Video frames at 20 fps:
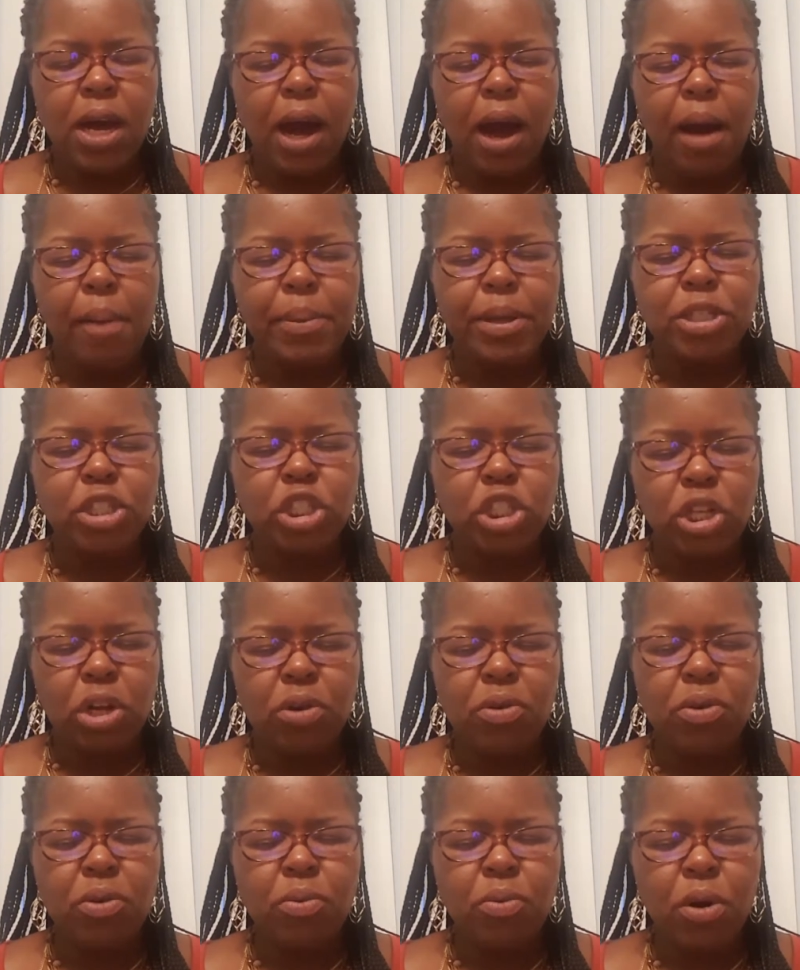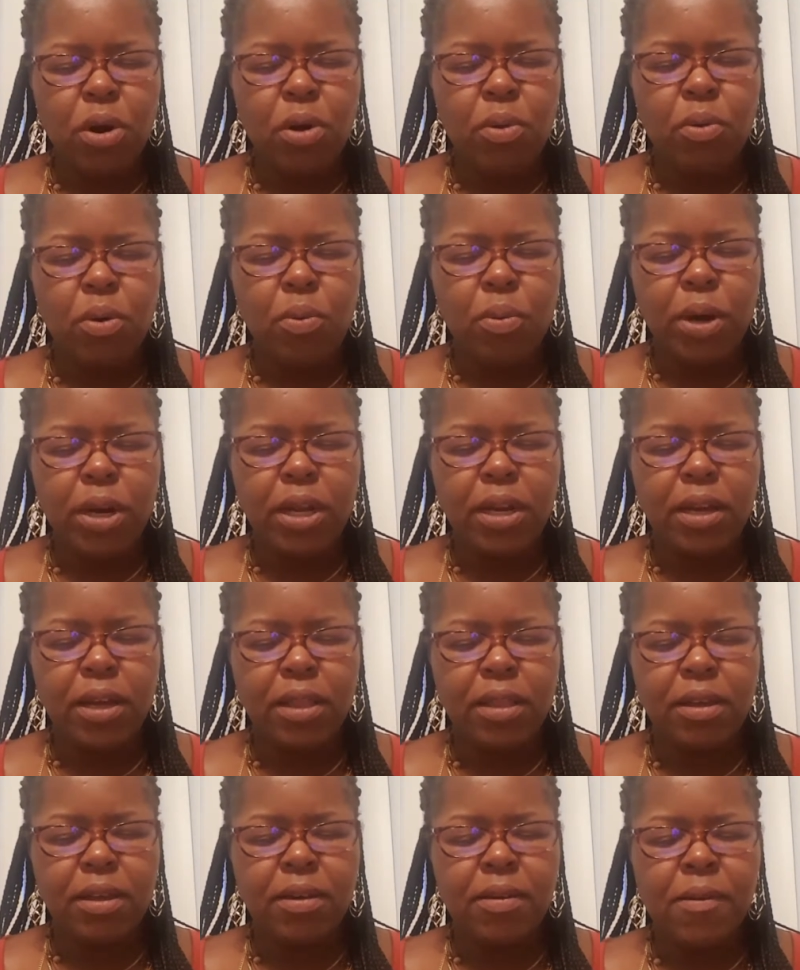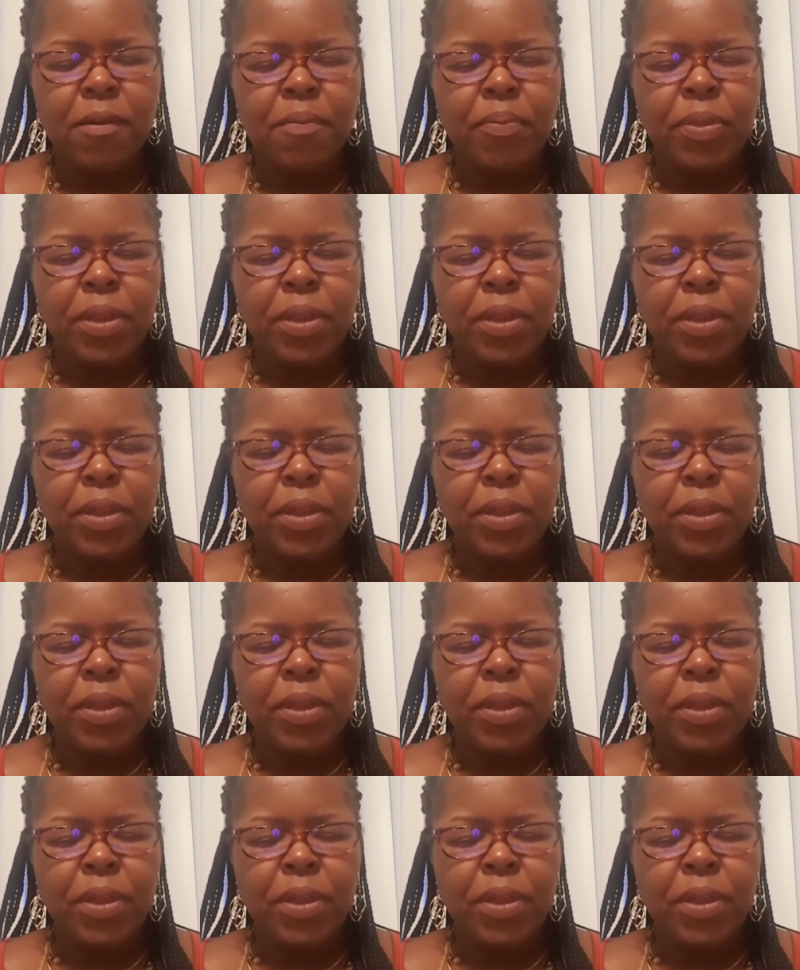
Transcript: um, and share the word with one another.